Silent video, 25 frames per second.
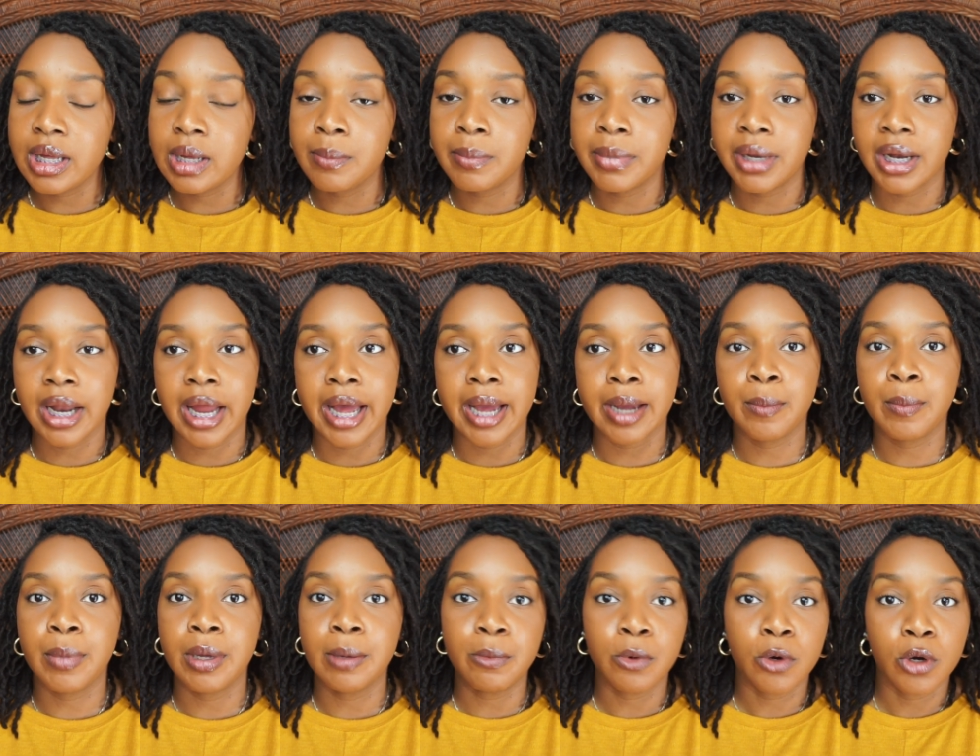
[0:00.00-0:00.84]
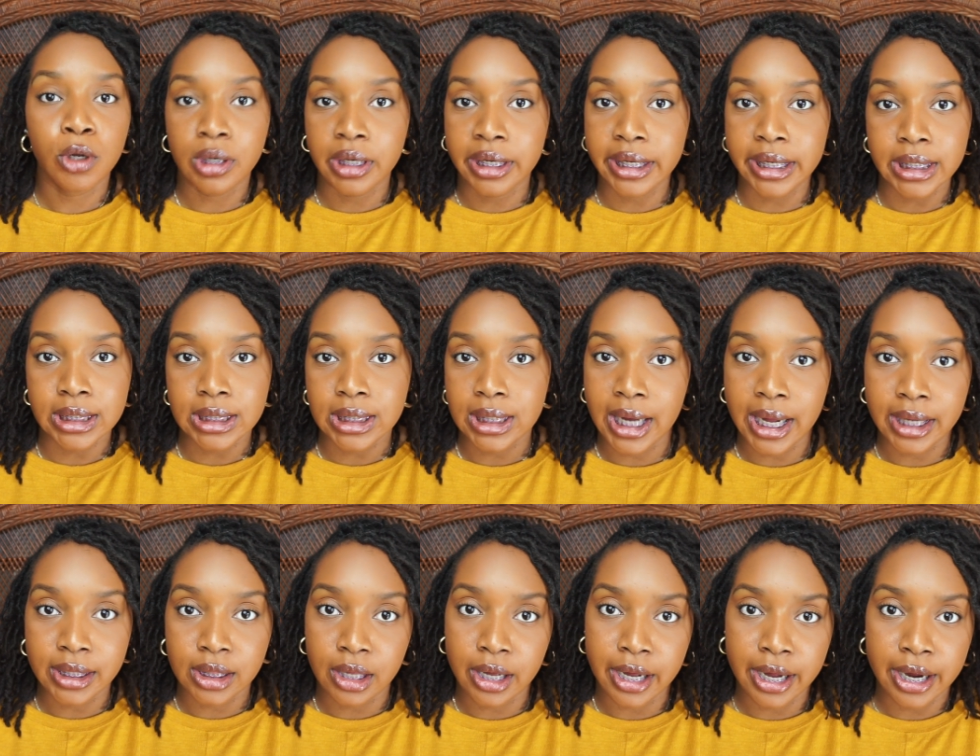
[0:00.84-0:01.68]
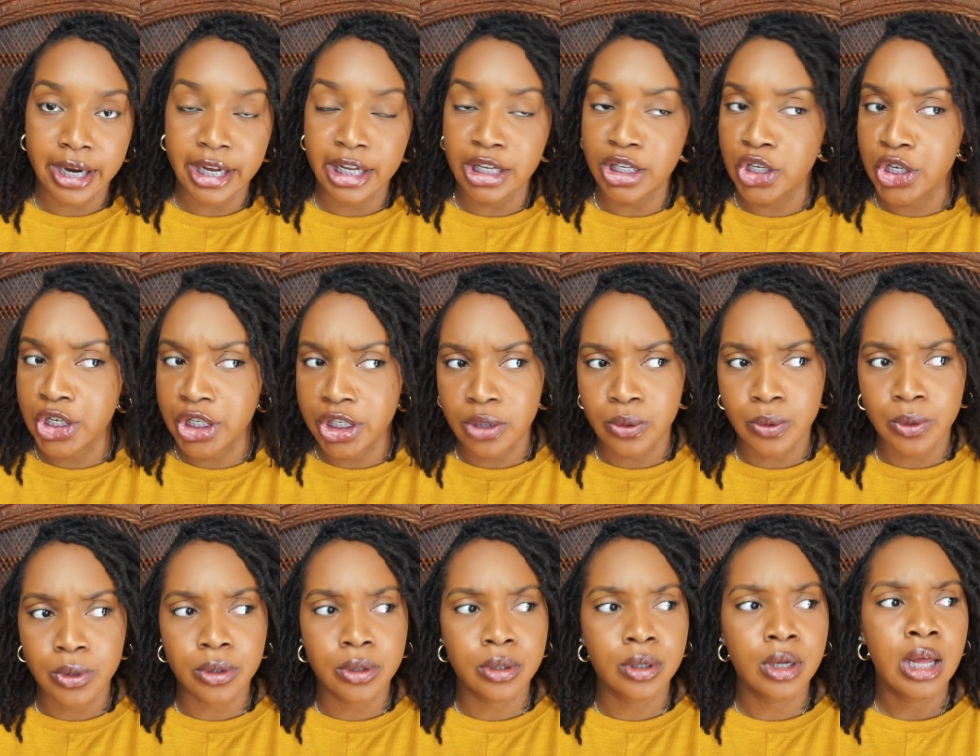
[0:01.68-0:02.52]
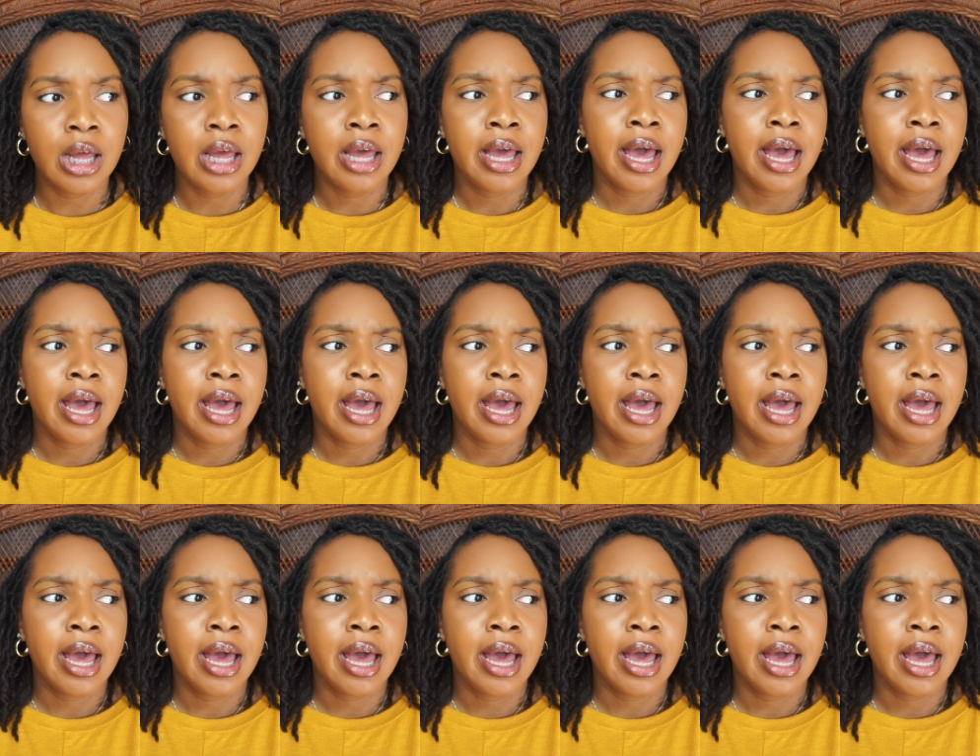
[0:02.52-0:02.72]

but like people are looking to lock their hair in general.